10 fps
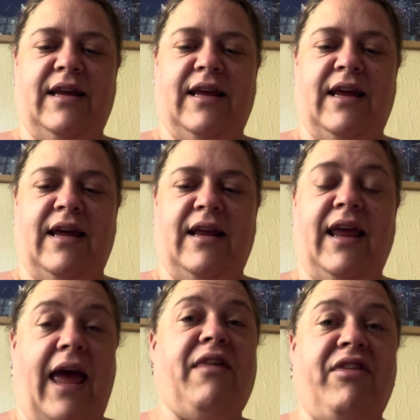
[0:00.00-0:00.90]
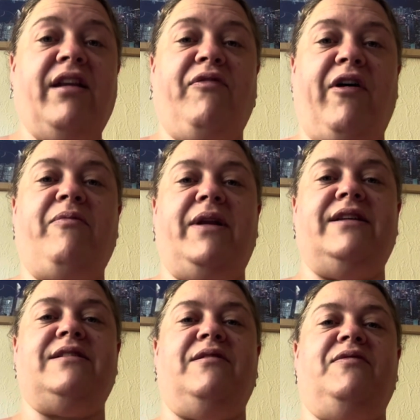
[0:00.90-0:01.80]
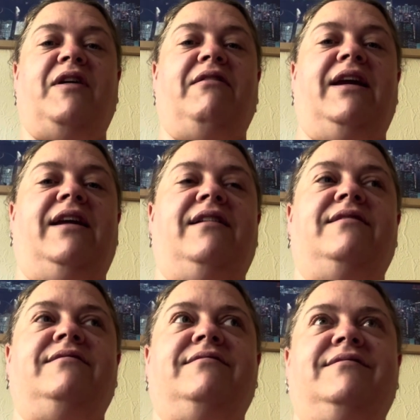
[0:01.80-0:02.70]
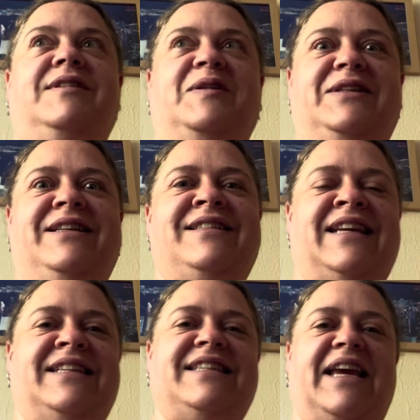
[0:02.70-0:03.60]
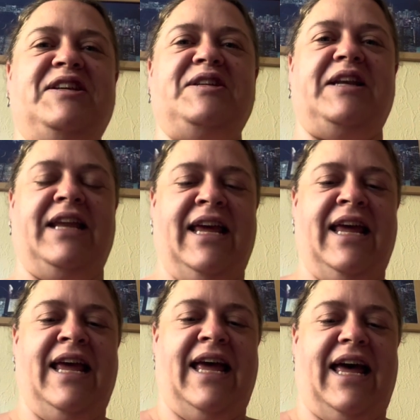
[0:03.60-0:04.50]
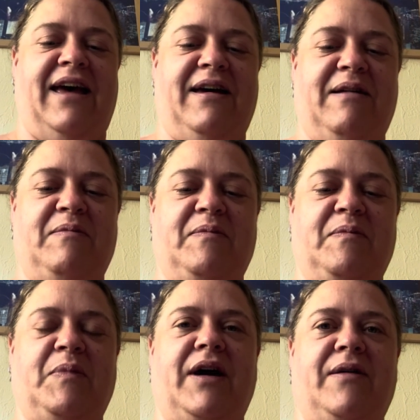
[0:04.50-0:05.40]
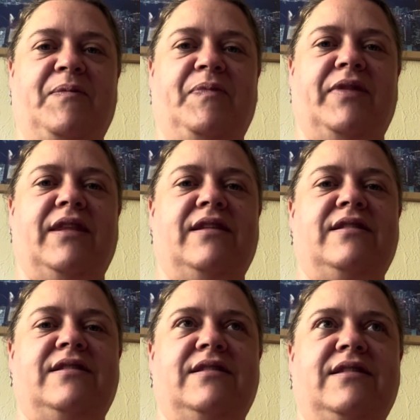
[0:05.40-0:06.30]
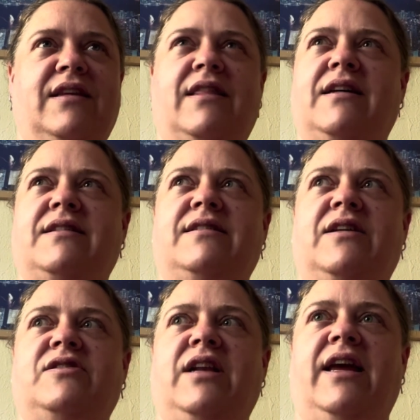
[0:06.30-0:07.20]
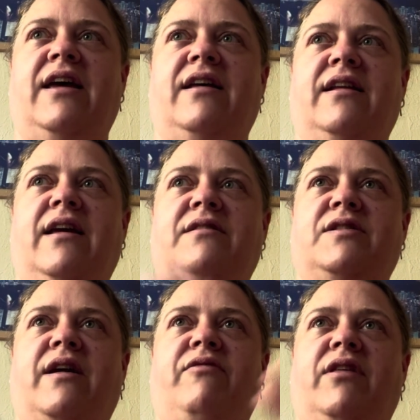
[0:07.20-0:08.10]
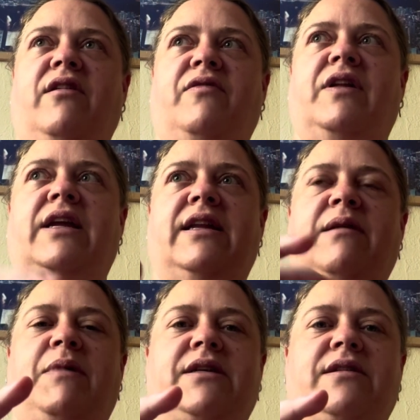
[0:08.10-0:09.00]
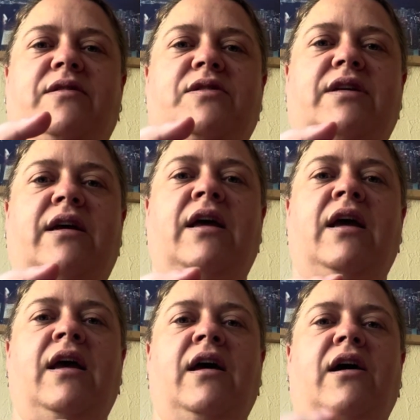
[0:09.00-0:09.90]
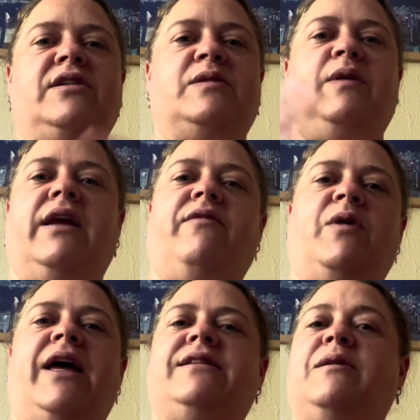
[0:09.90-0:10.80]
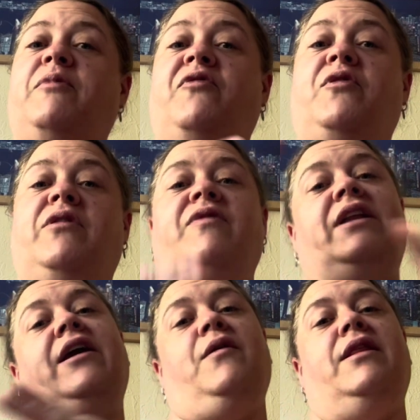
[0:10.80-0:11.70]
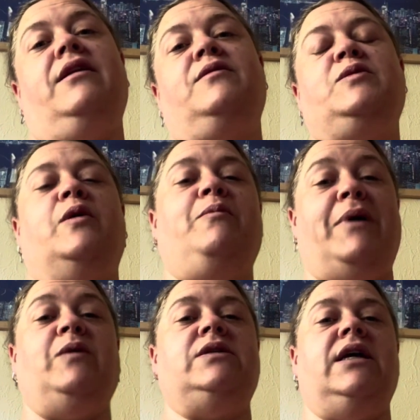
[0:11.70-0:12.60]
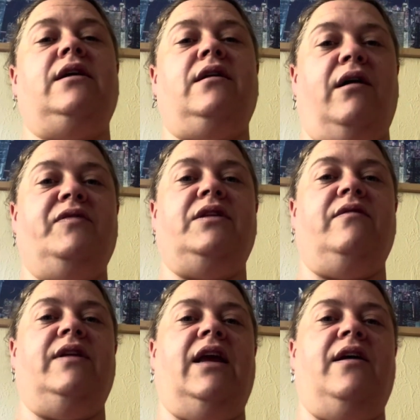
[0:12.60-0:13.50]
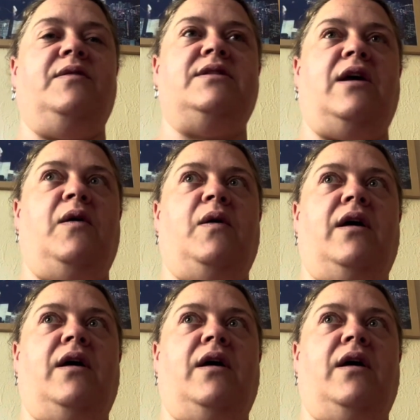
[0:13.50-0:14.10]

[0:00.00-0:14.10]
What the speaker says: 35 minutes of very odd sensation, but that's essentially it. Yeah, took everything off, cleaned it, massaged it. I just want to give you a heads up before the video, and then I'll talk about it after the video. So